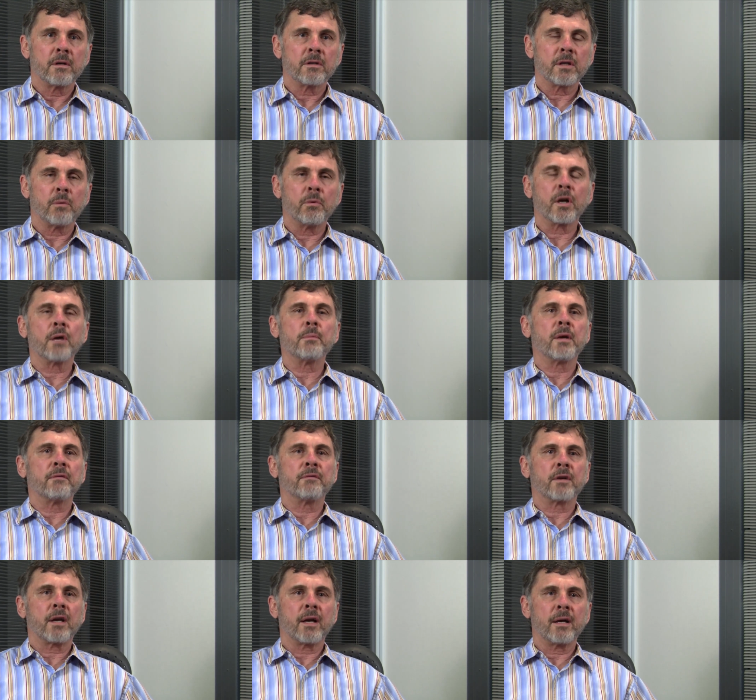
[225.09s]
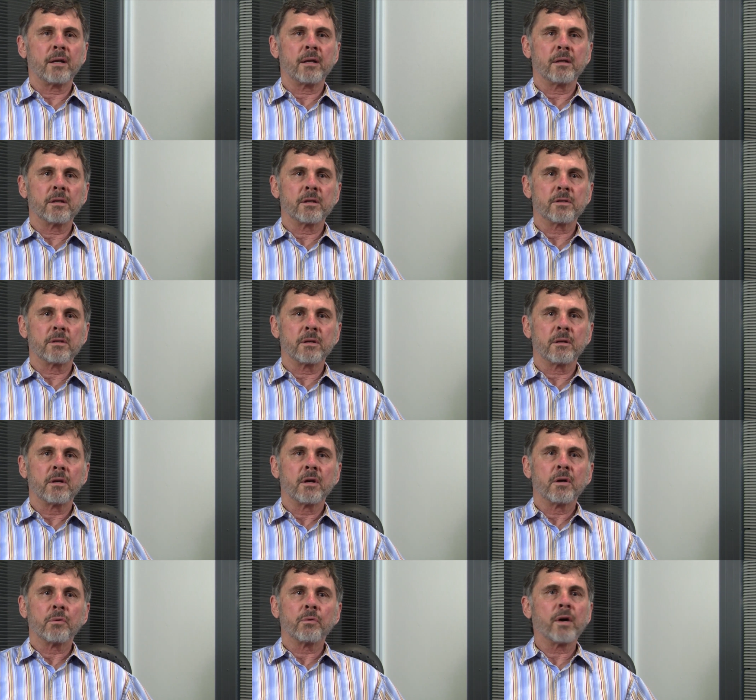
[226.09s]
So what I'm advocating is that
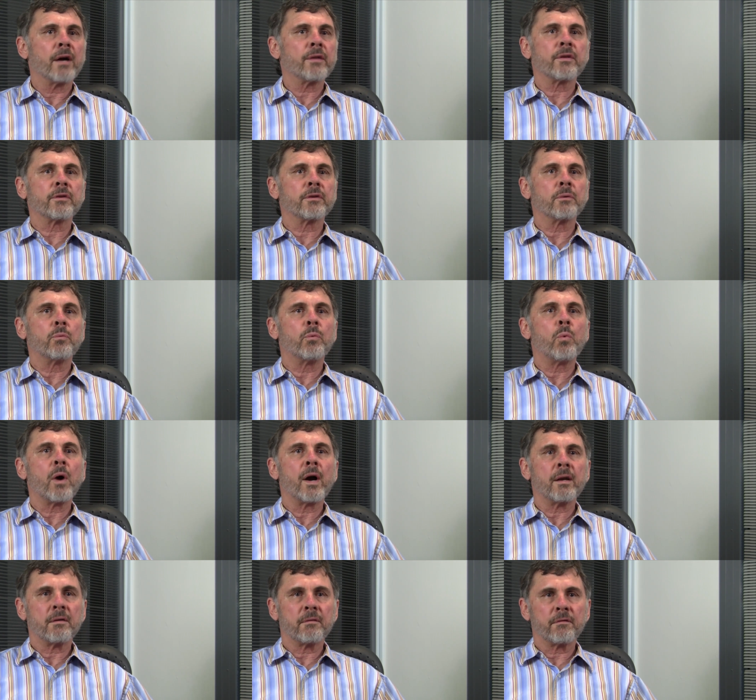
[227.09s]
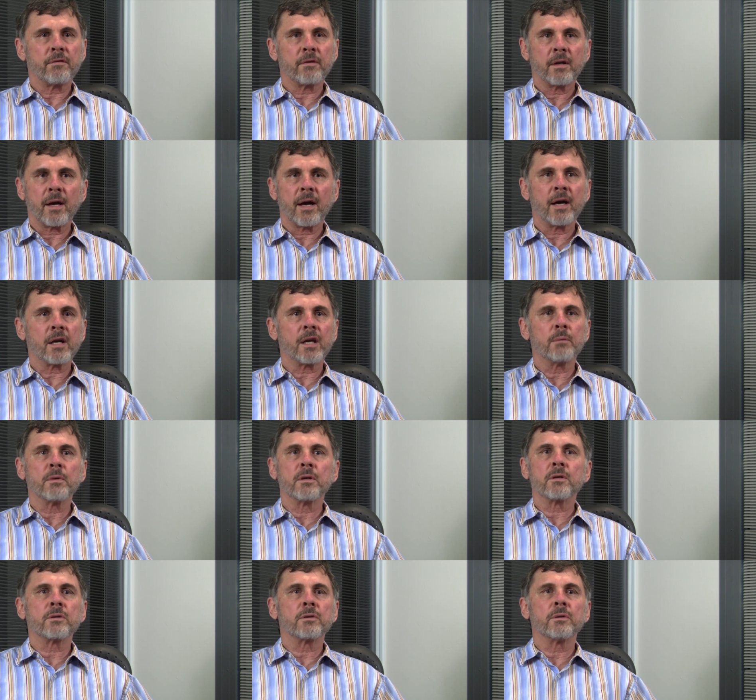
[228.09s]
rather than wait for the
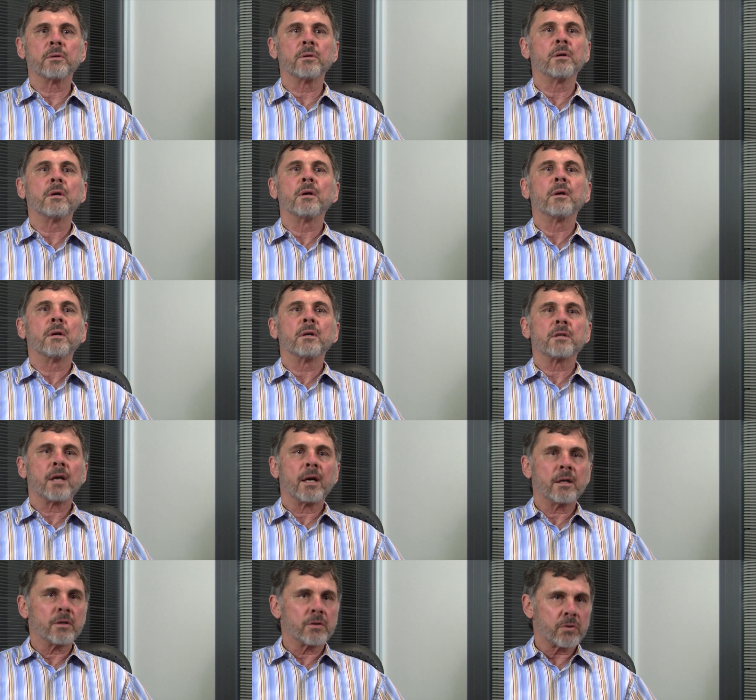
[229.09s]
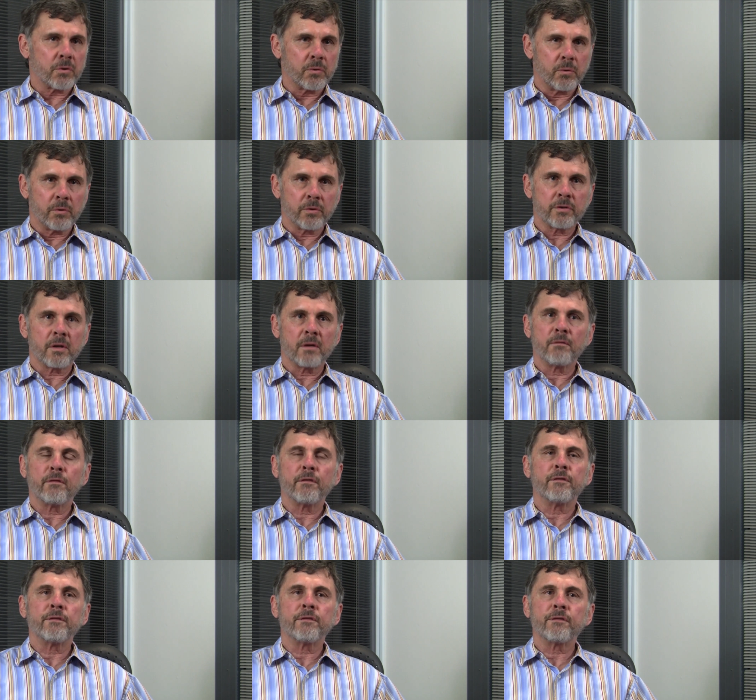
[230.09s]
argument to take its course and
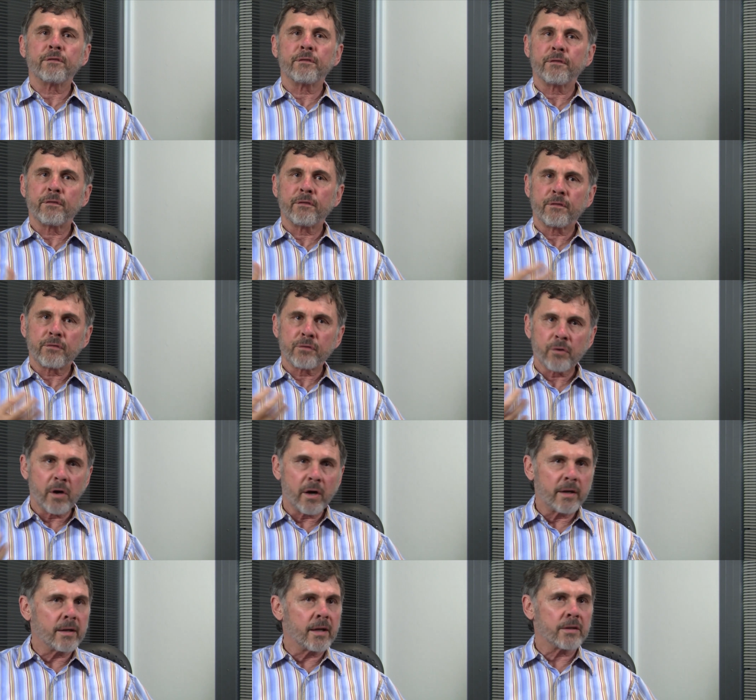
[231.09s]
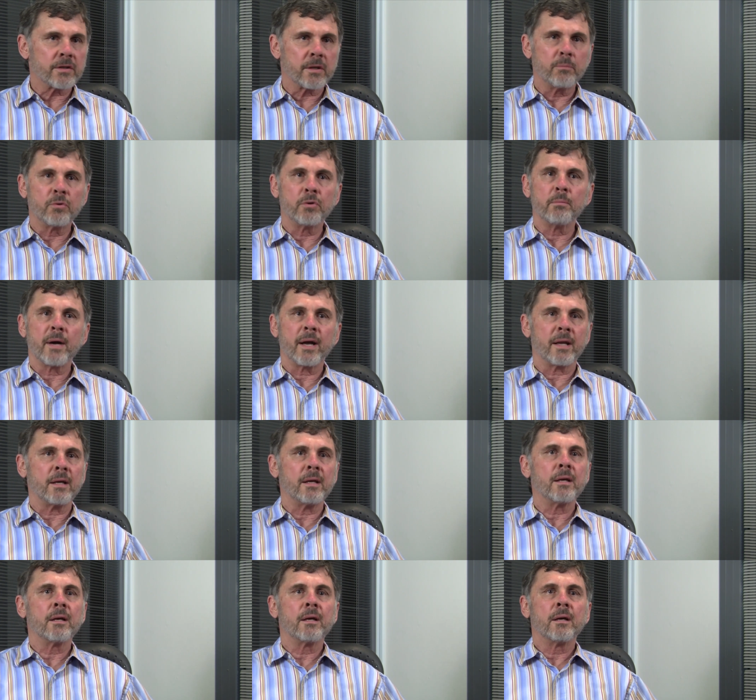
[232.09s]
try and get some more
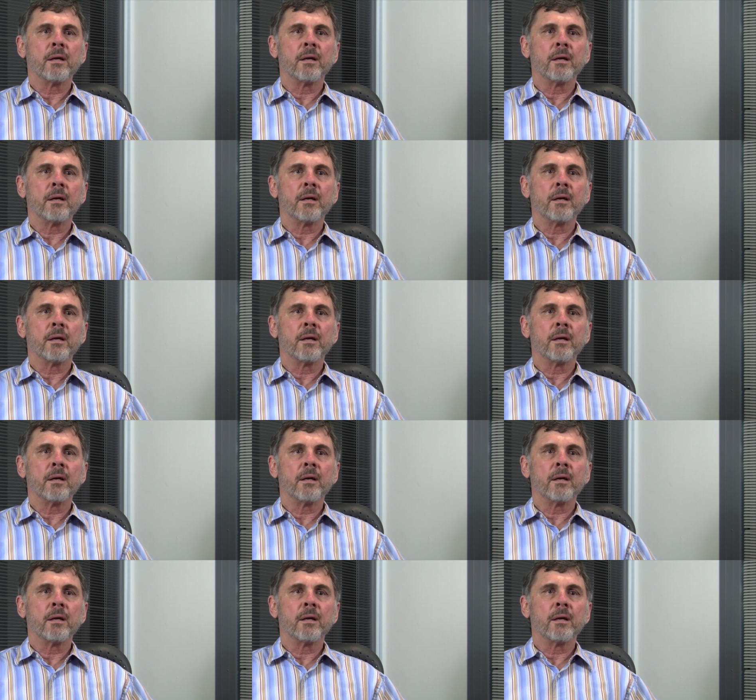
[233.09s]
money,